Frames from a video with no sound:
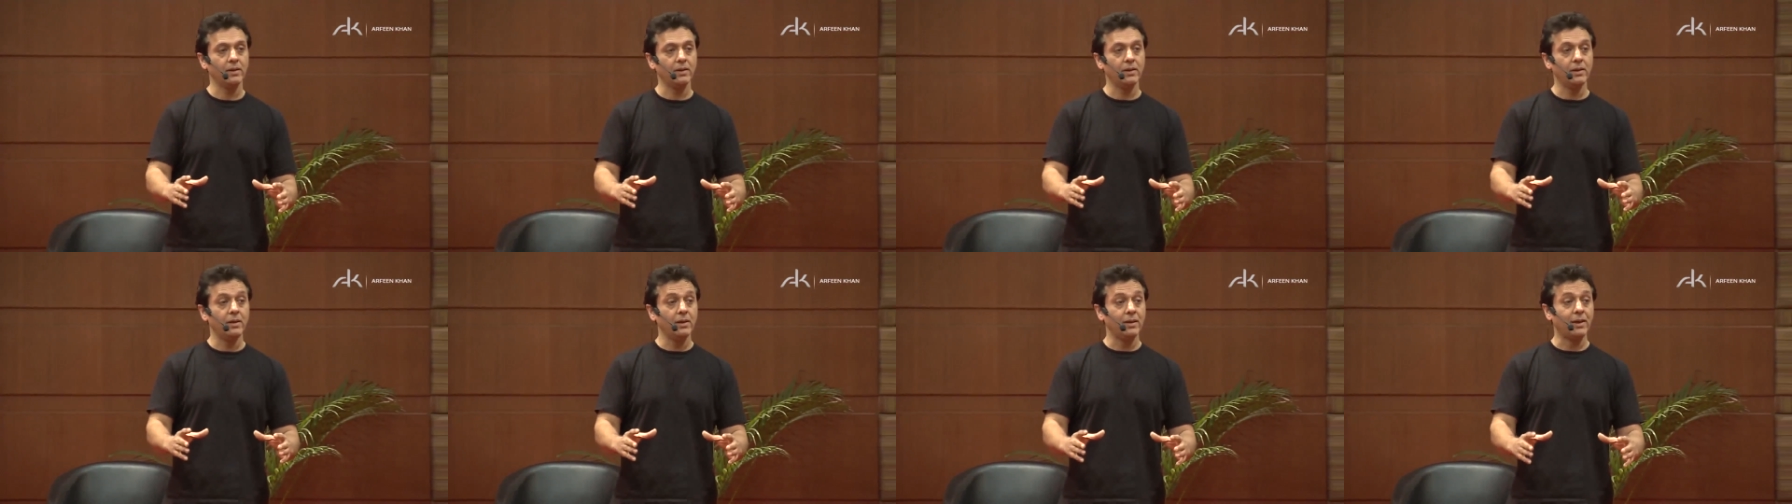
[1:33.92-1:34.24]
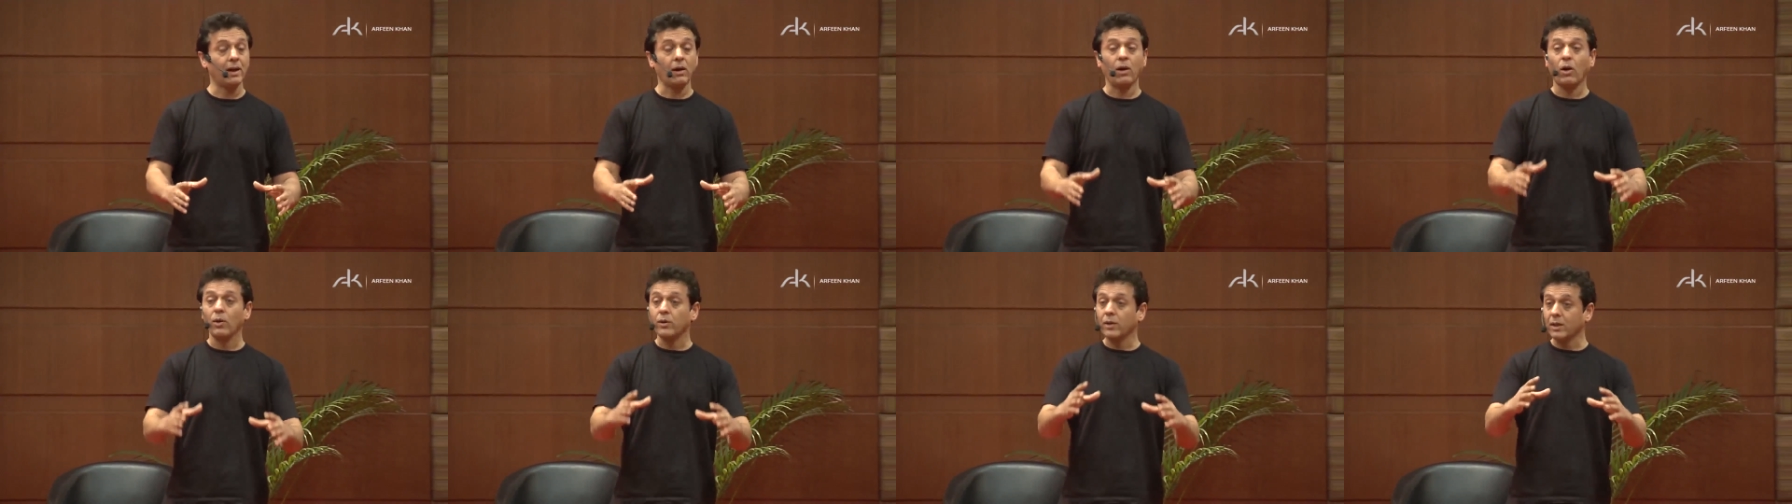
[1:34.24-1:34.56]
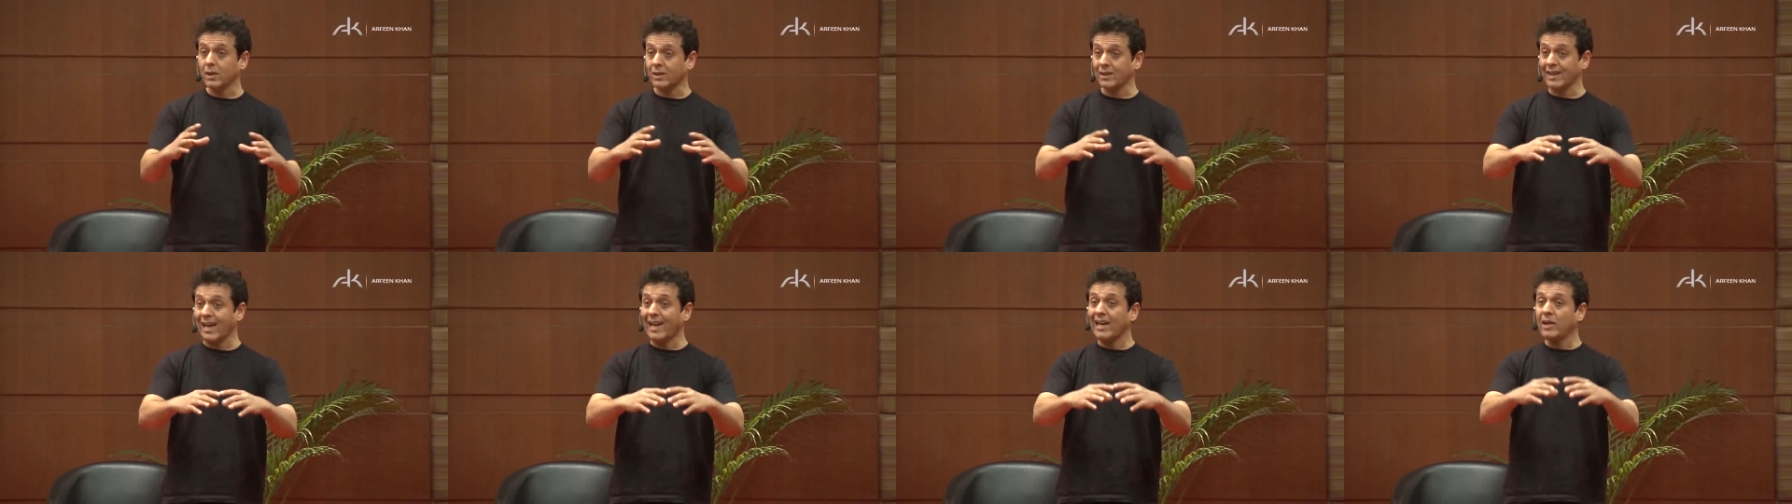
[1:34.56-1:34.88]
Now, on the
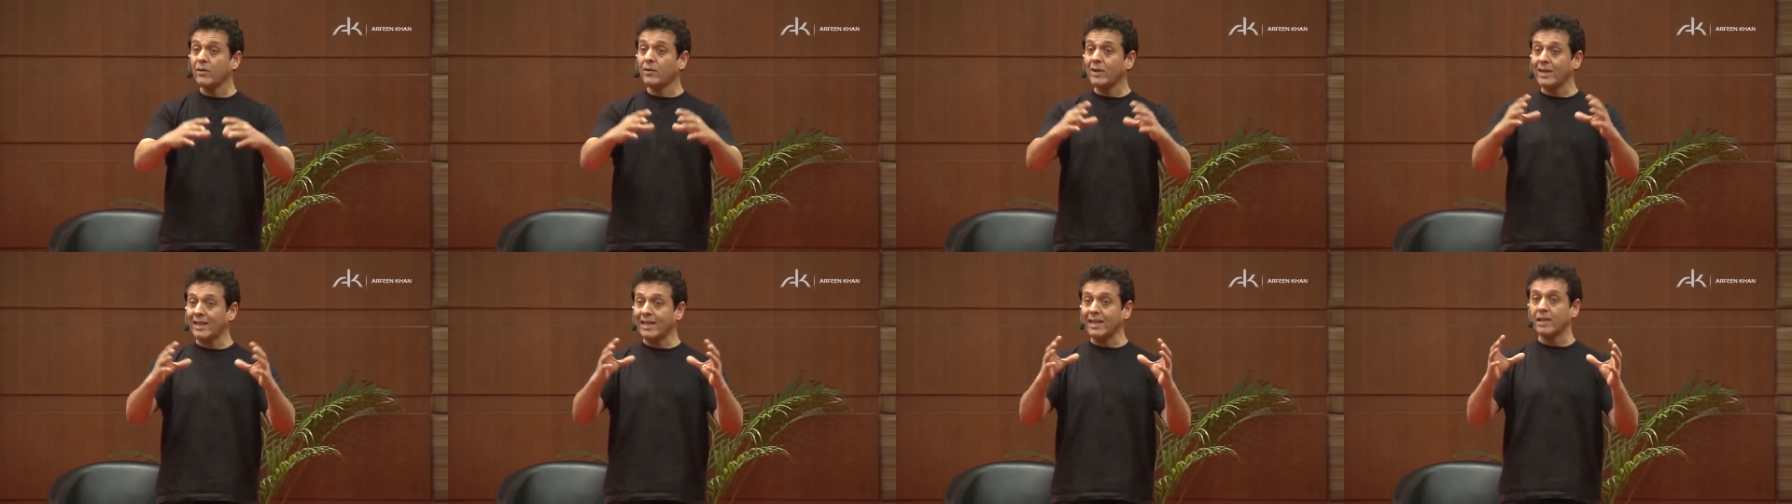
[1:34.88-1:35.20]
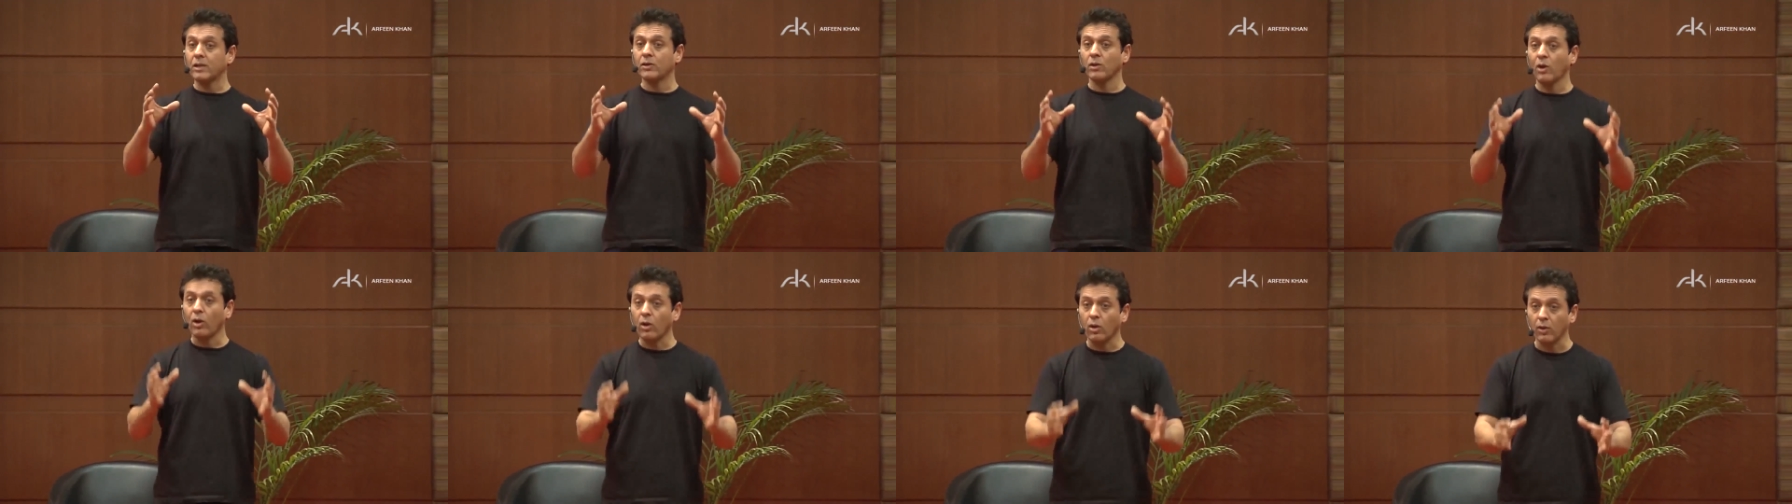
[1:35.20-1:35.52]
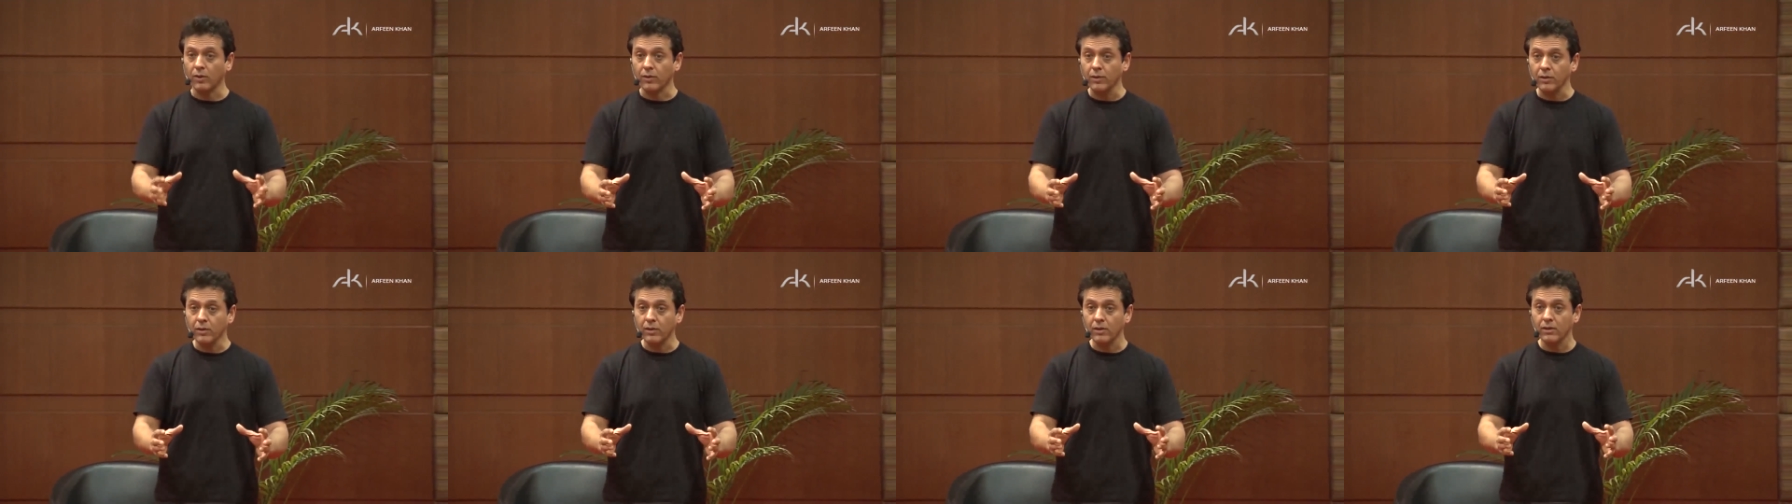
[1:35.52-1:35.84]
salary he's
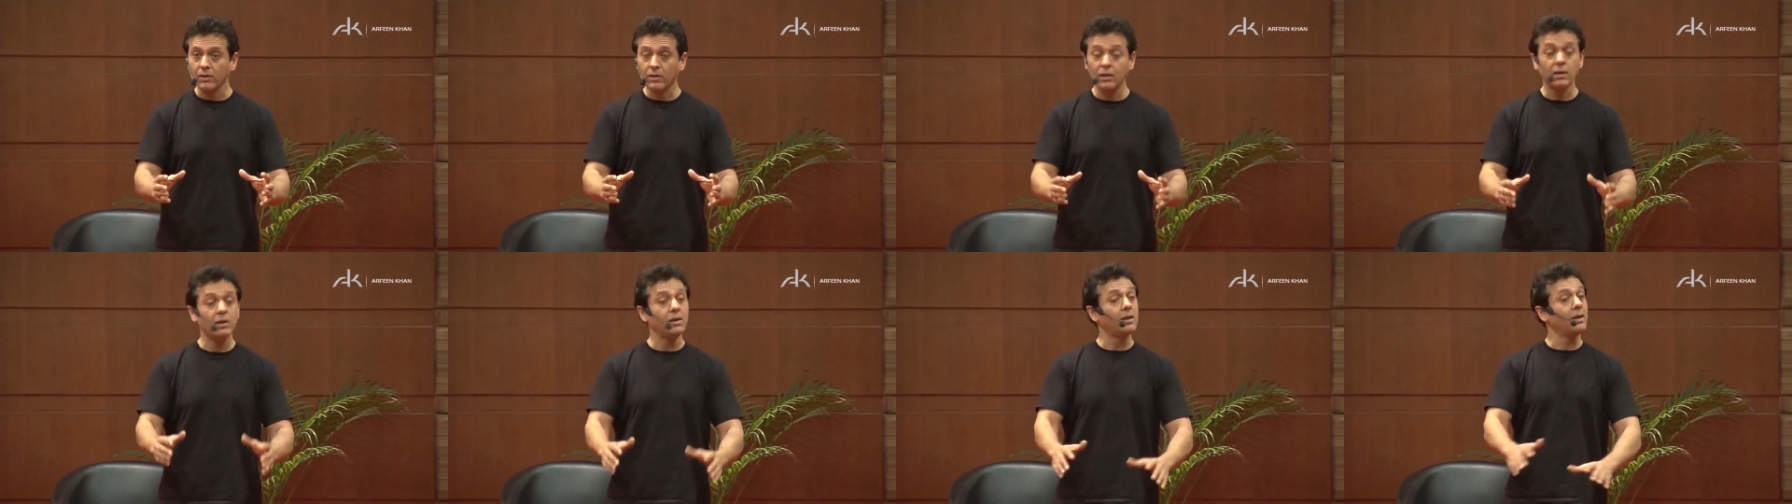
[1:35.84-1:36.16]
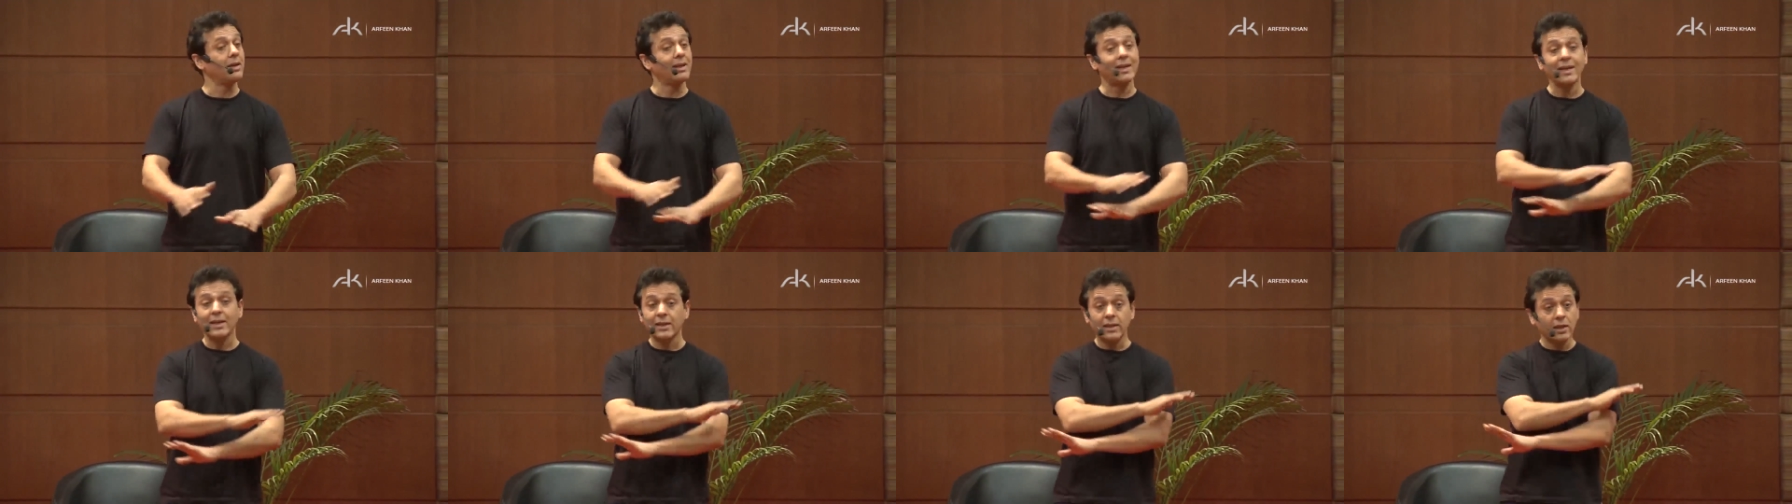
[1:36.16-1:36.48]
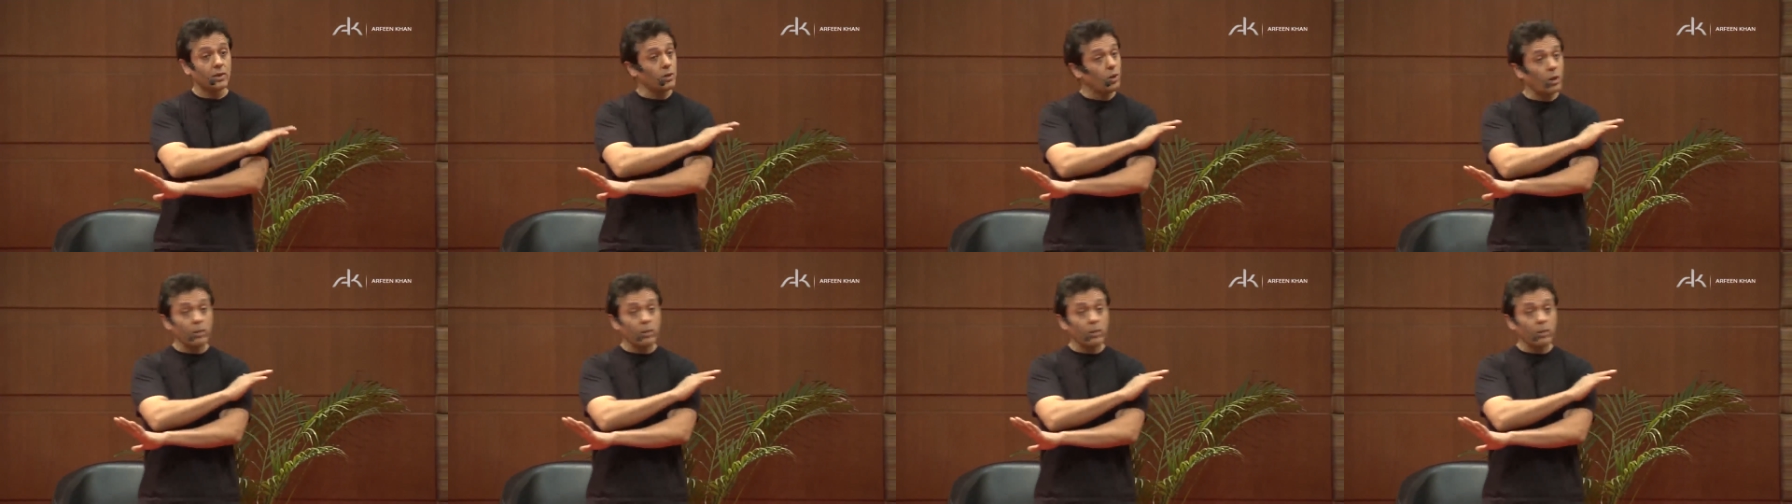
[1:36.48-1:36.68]
on, he cannot